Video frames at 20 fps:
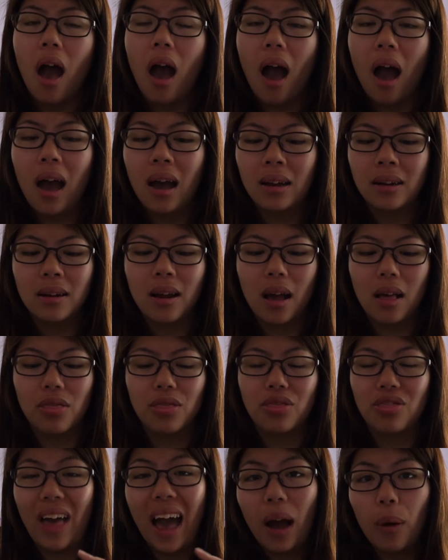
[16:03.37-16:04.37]
and
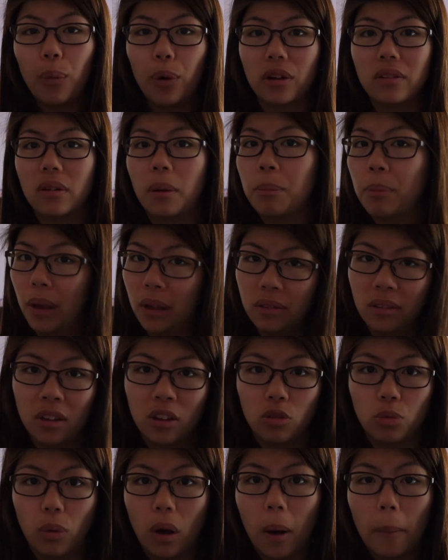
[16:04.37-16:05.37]
that works amazing
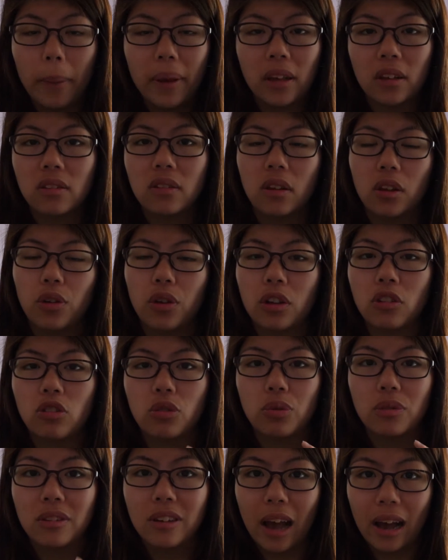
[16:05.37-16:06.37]
as well because you can
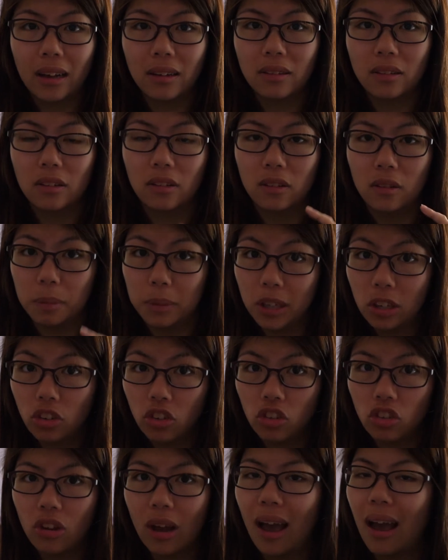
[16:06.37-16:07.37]
do text to
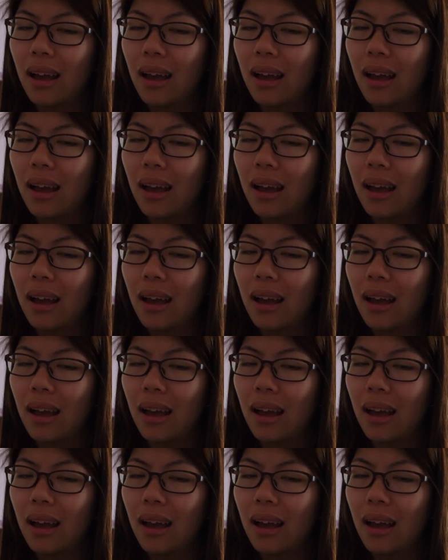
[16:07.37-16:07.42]
speech,